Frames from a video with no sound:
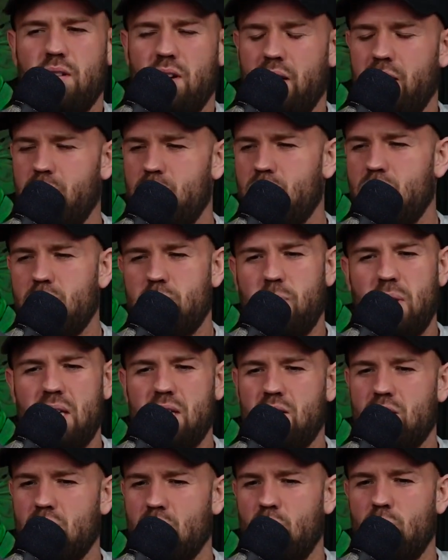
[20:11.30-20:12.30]
he was just
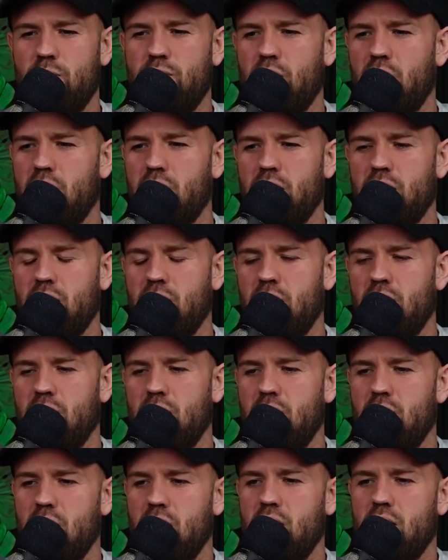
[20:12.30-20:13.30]
being so fucking
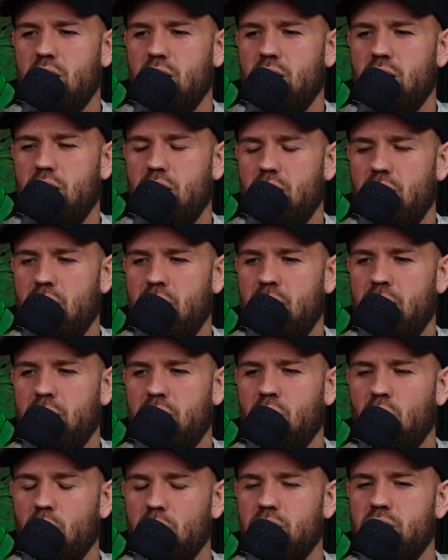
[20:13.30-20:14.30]
uh,
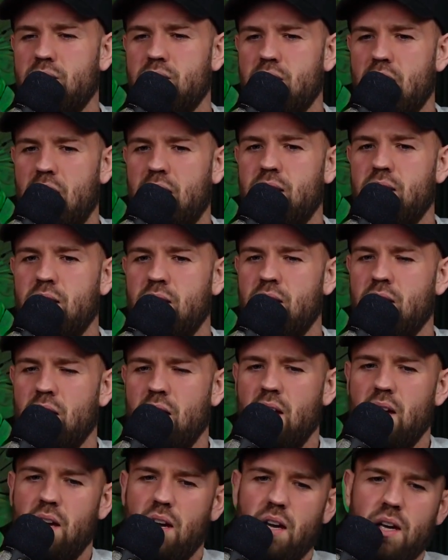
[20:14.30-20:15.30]
condescending.
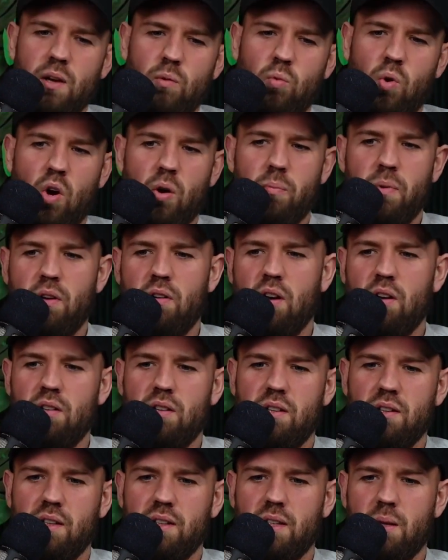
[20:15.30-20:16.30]
He walked me around
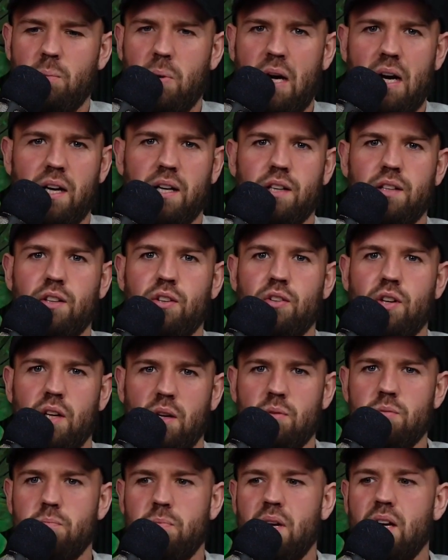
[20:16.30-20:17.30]
to like the back of the uni.
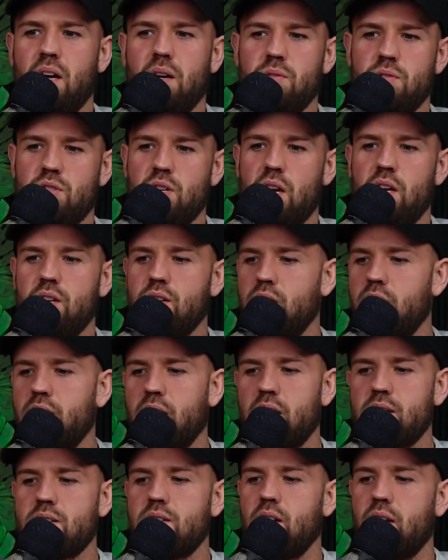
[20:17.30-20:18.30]
I was, I was genuinely
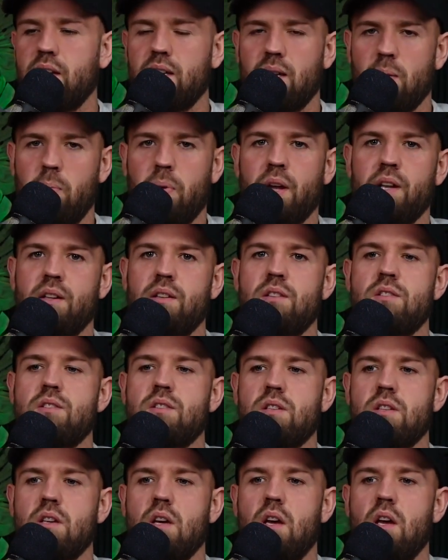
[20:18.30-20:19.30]
next to like the
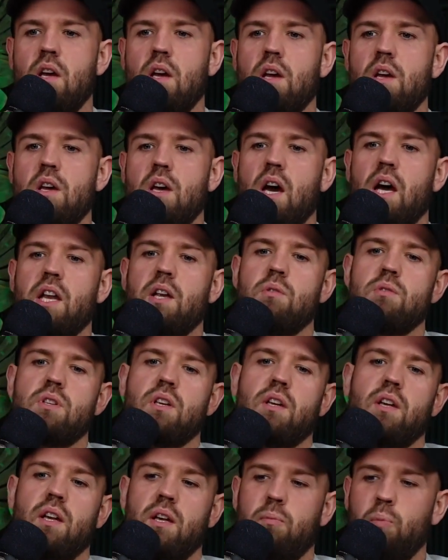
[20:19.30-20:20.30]
bins. And he was
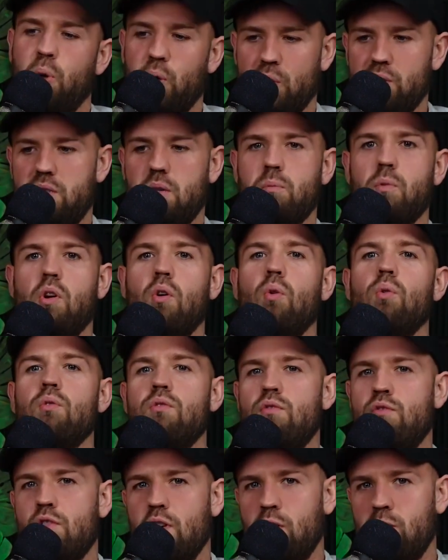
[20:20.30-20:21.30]
like, he put some
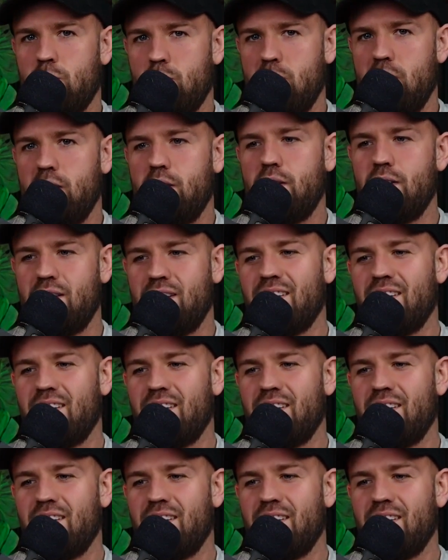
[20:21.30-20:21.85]
cones round me